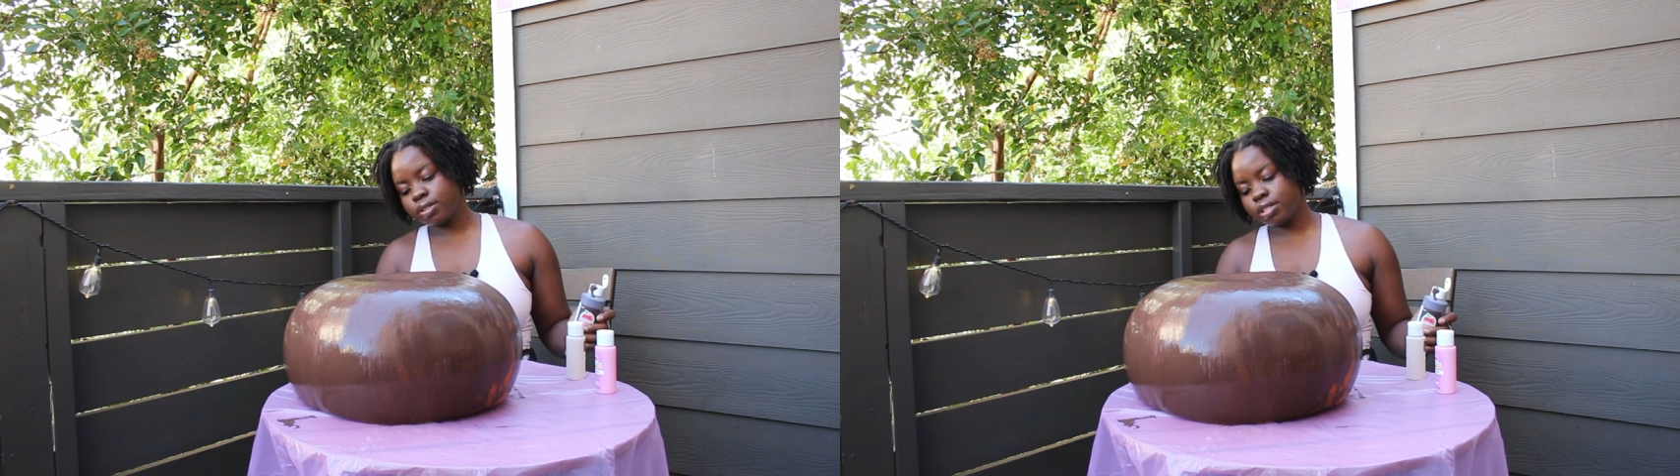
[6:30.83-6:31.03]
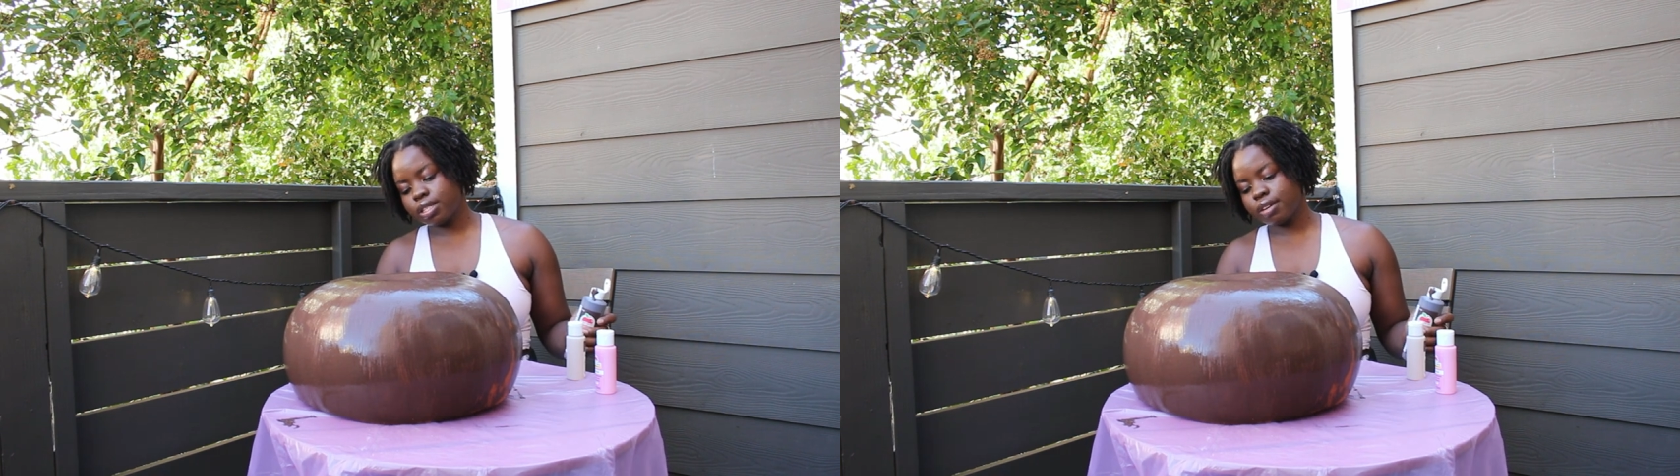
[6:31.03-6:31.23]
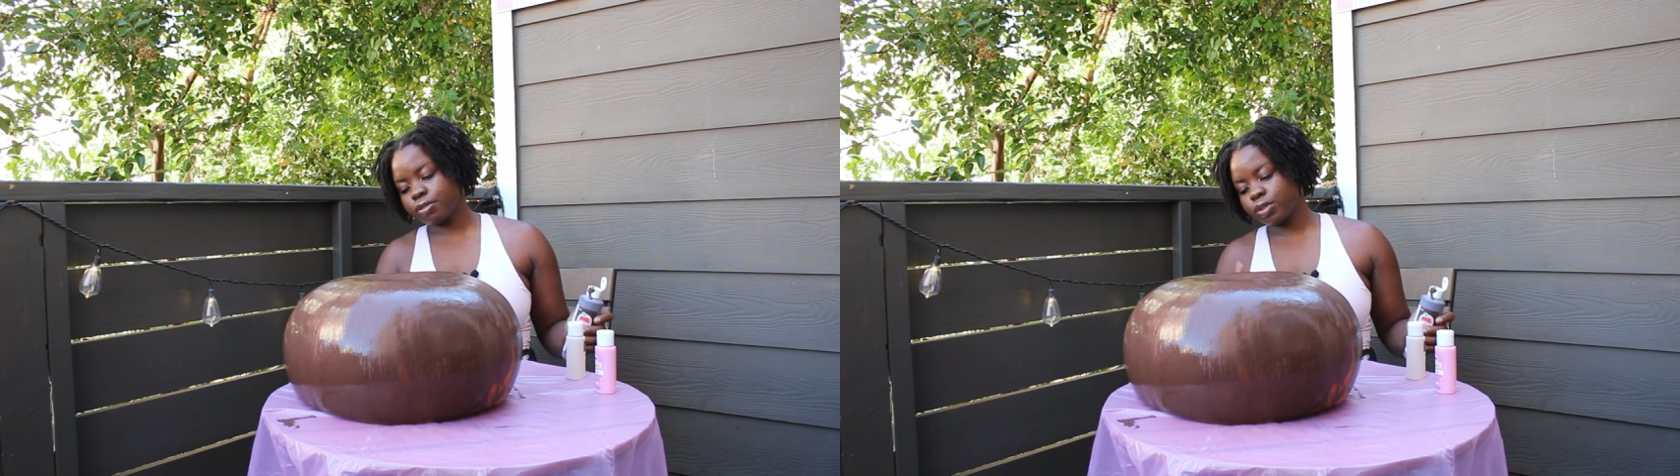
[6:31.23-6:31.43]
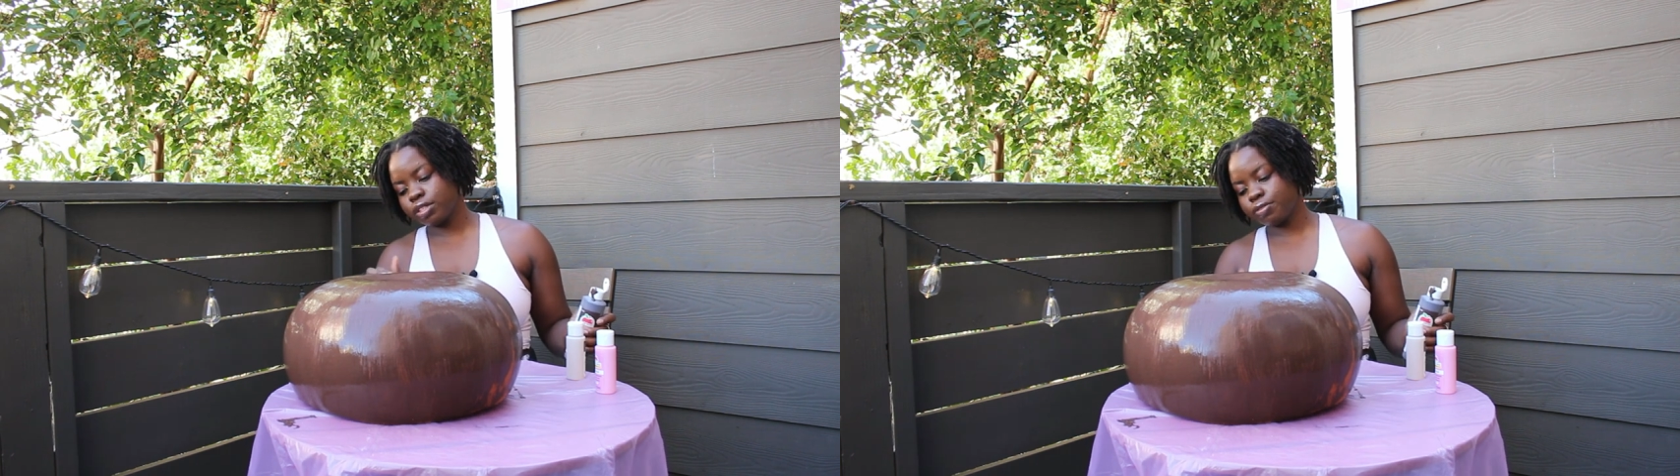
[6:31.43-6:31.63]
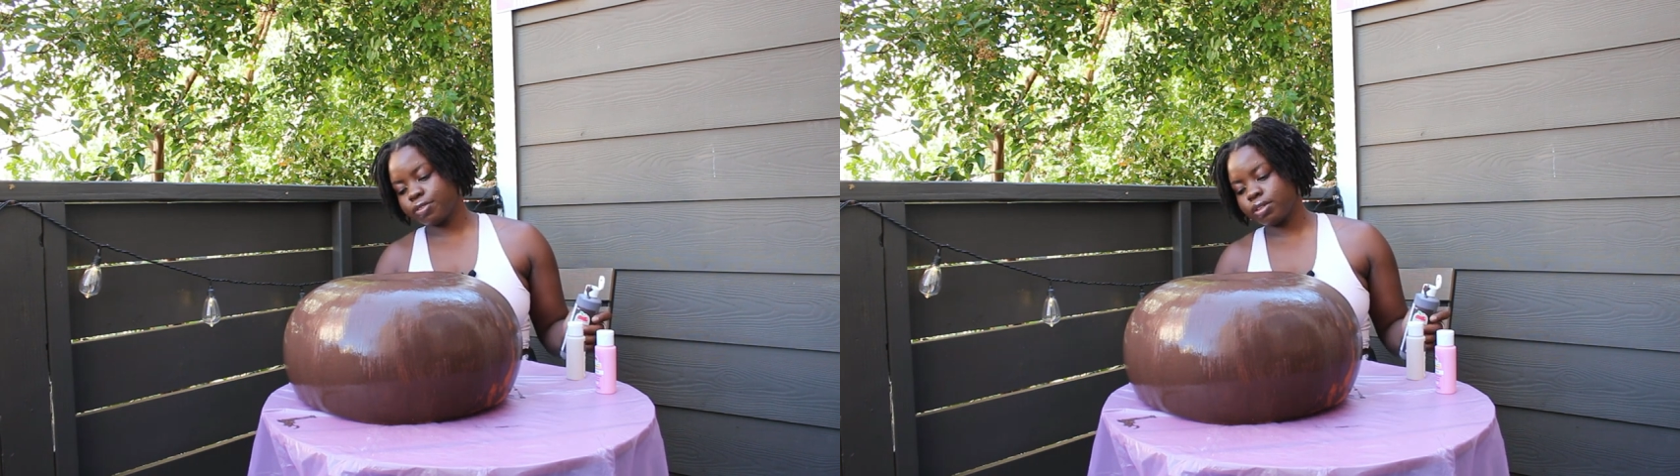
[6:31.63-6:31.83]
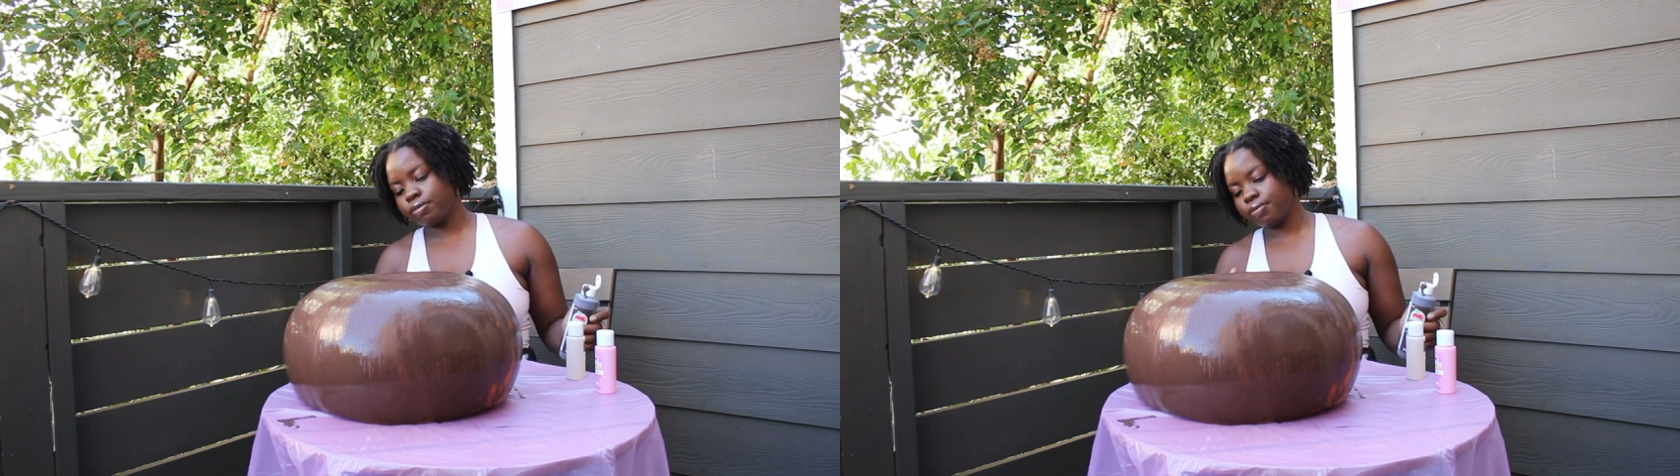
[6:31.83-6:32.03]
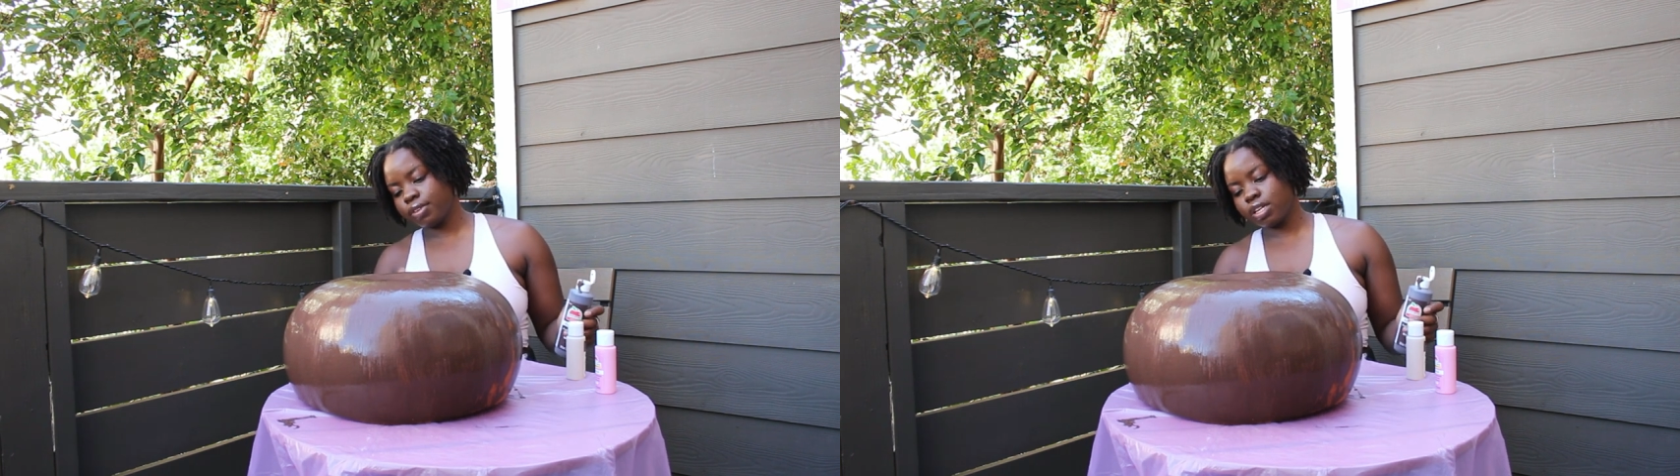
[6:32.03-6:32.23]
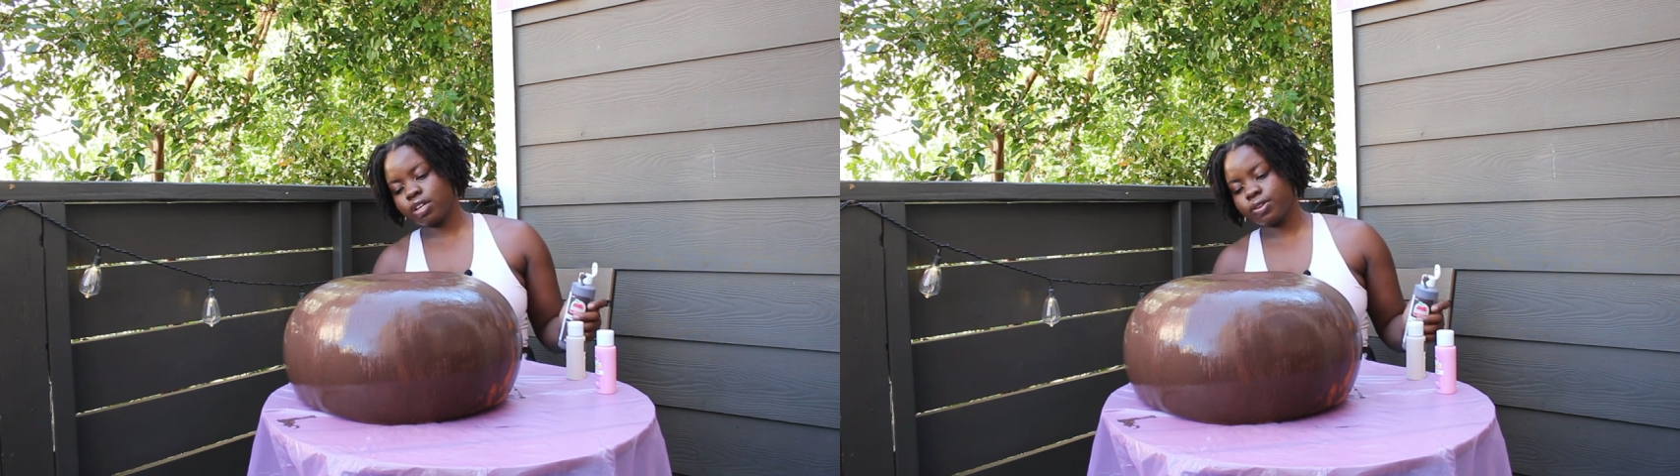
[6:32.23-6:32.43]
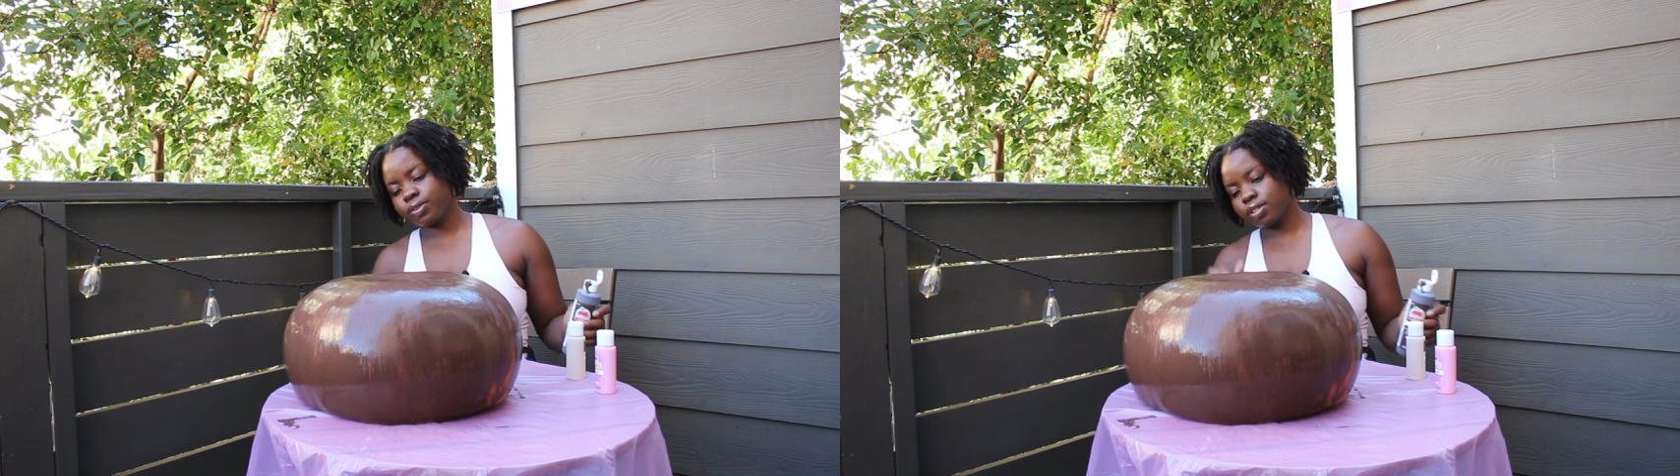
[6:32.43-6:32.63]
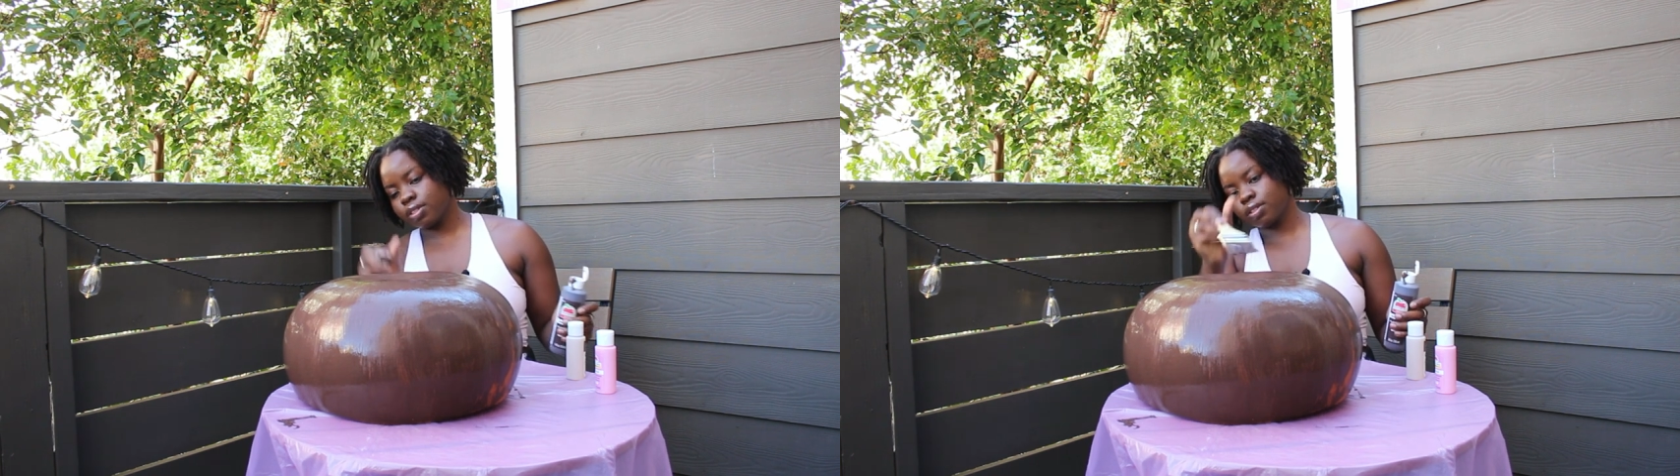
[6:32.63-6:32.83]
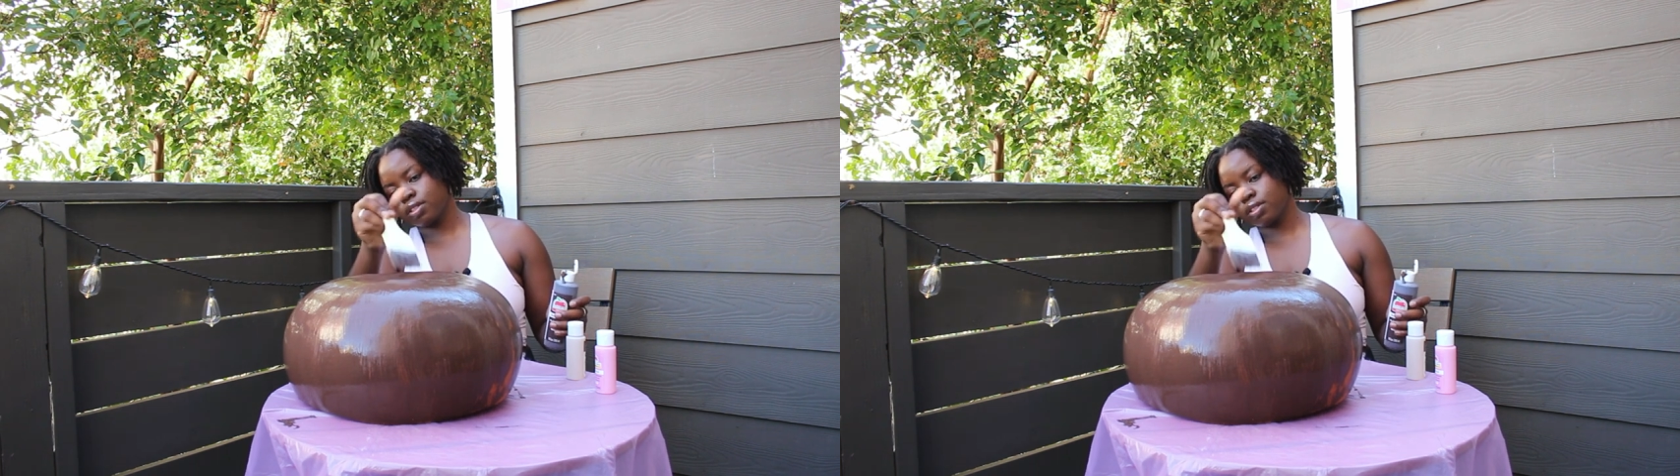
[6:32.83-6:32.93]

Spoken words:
several different videos.